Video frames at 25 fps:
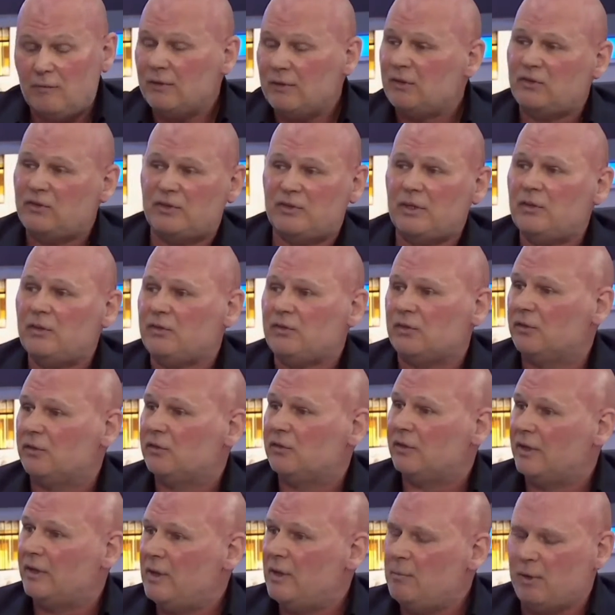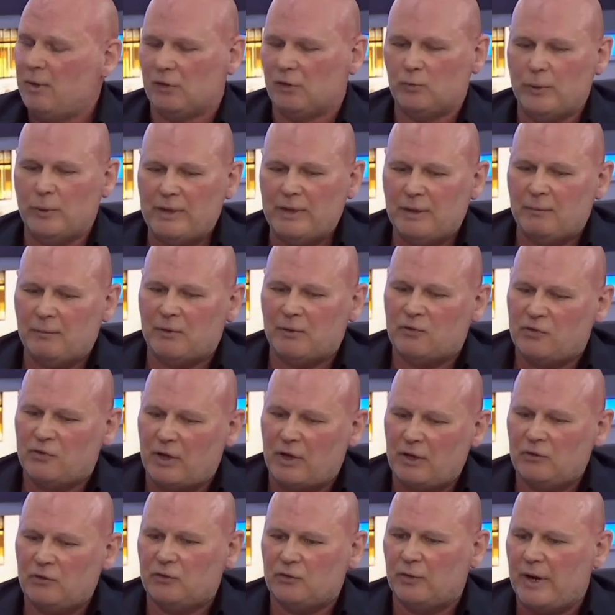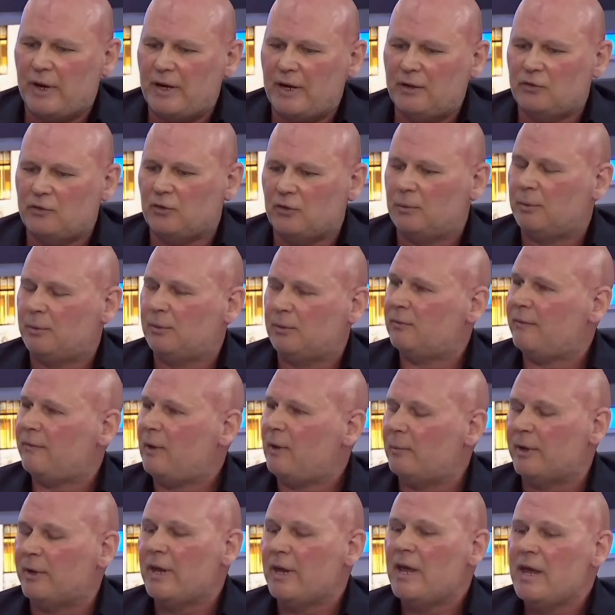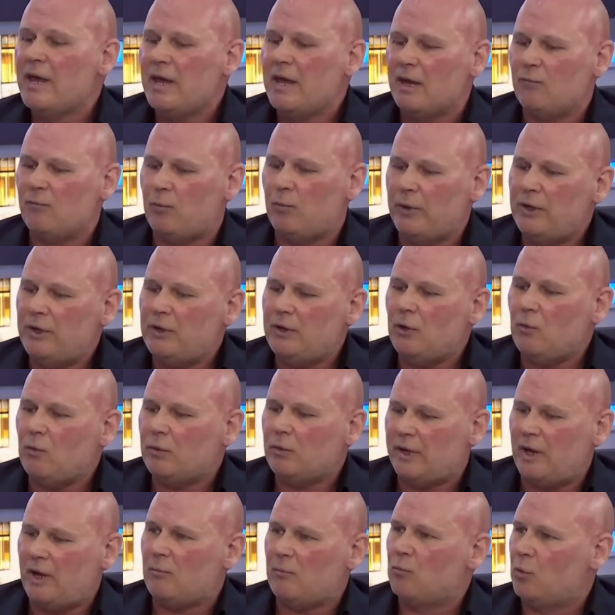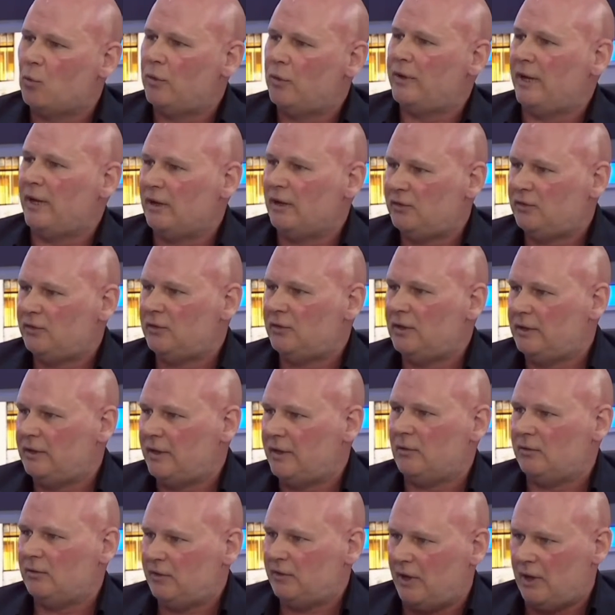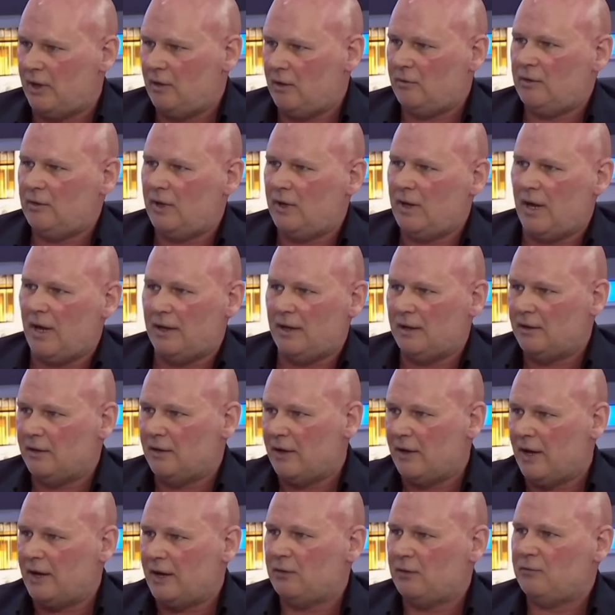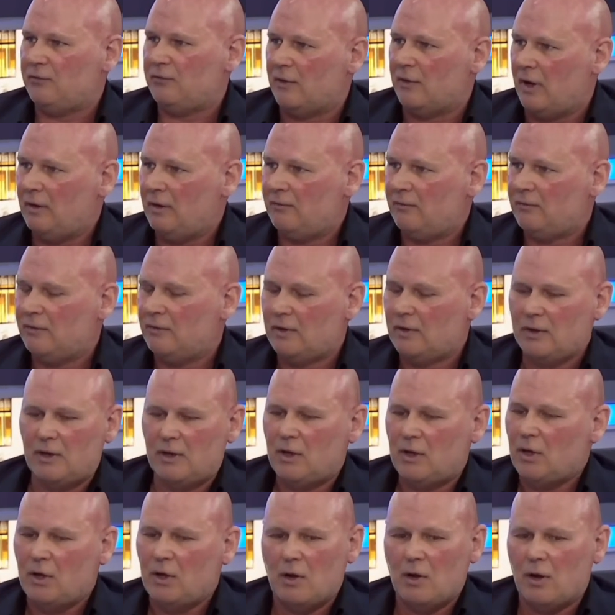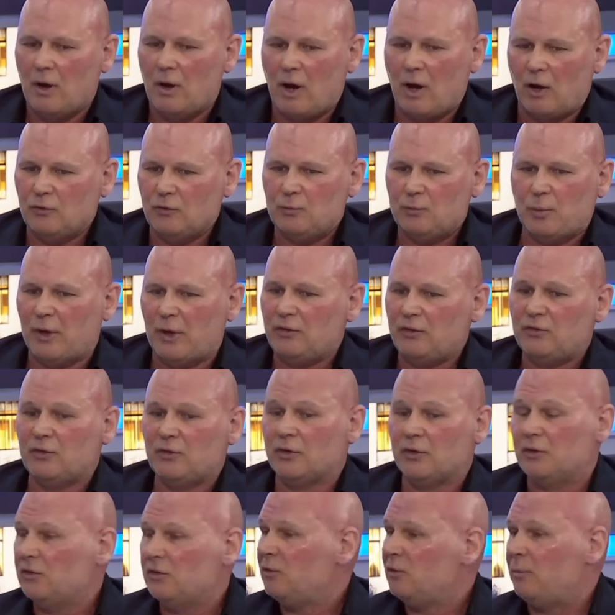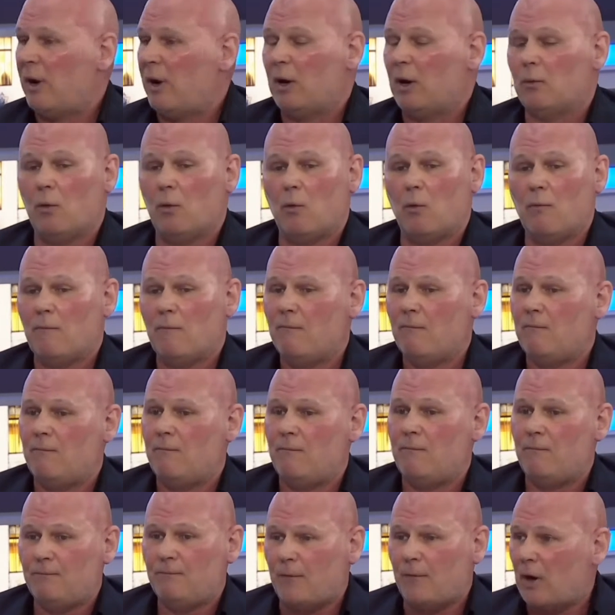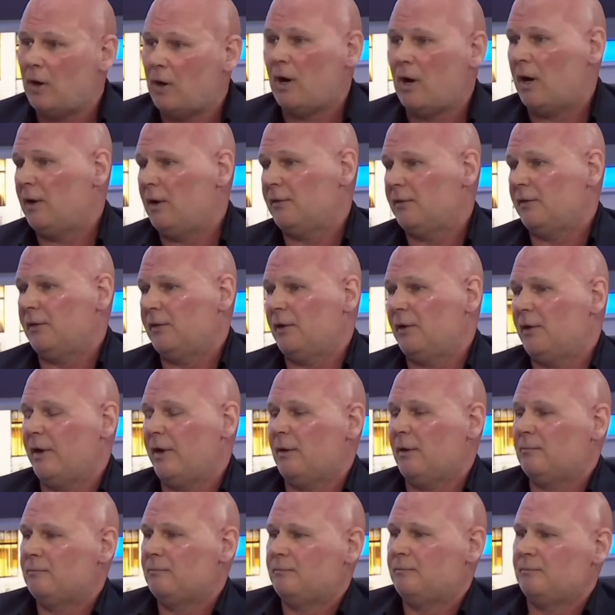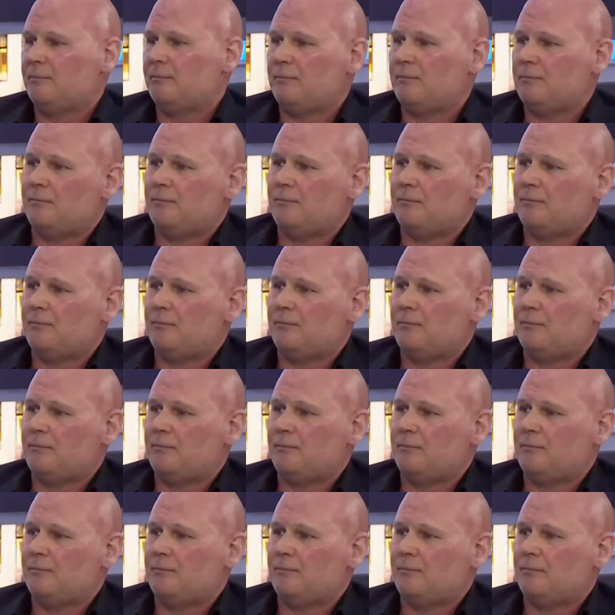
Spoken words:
Even the citizens, the NIMBYs, we need them to change their attitude about development. If we don't get more density downtown and in the 905, house prices are going to spiral far higher than they are now.